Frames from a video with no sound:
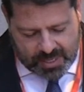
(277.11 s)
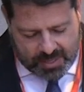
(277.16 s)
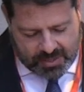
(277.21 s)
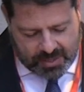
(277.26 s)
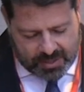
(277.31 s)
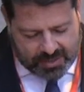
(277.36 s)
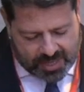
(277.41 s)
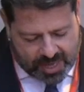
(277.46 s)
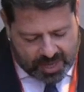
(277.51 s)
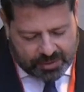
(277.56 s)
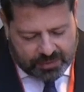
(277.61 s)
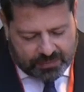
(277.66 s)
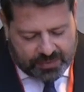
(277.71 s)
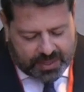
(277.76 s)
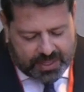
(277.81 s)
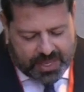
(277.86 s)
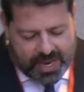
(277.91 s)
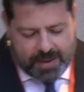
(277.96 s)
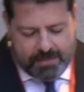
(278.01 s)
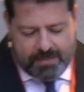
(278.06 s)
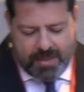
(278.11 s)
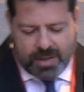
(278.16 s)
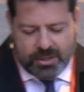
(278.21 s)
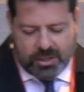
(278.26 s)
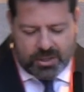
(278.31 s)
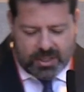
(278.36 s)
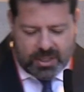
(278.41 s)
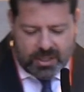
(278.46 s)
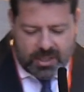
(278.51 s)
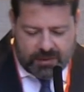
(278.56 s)
The death of Her Late
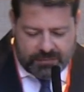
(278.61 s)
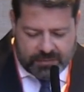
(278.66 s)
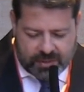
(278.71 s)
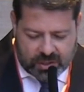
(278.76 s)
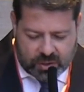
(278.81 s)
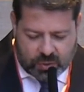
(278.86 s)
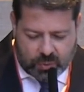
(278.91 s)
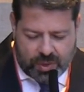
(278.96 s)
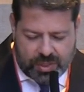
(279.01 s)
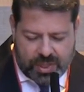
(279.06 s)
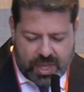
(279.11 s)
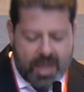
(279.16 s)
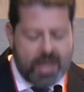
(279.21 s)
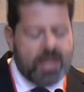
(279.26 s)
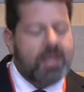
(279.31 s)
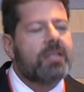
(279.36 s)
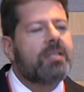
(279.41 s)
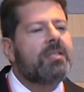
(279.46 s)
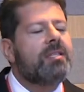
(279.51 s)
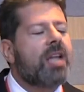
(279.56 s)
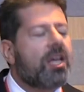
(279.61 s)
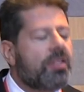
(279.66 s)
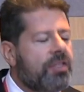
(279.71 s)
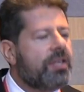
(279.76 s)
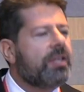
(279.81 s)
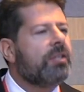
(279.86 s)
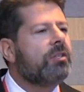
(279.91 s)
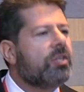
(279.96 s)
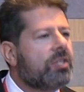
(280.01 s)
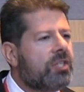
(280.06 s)
Majesty left us with
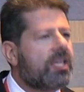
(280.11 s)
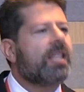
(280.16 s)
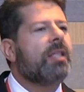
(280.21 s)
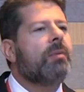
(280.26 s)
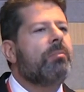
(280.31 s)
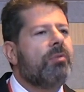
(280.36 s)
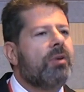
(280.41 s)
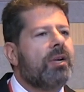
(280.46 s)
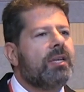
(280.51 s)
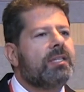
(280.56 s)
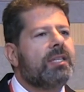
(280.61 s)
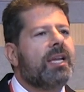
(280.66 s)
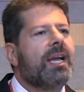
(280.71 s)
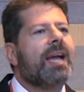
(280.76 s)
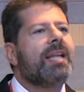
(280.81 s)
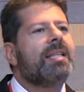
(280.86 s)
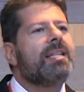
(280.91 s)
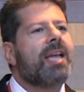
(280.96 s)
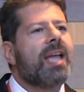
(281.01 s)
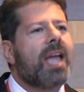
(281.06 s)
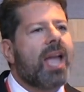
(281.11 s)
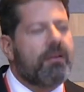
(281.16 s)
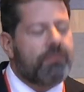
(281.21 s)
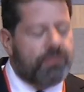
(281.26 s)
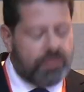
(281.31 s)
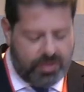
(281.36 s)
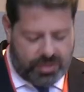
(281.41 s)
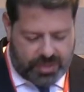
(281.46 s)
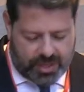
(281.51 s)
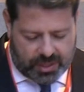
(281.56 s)
nothing to celebrate and
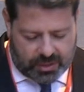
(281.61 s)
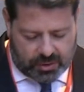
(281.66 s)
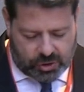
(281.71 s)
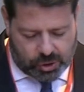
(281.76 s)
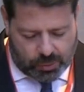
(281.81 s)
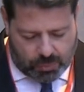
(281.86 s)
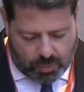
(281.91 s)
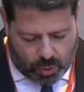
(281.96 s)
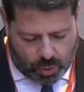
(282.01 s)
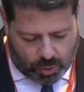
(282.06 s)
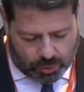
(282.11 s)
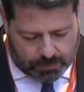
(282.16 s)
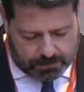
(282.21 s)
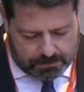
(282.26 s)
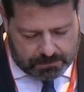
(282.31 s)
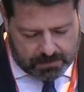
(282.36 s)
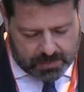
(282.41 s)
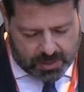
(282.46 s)
everything to mourn.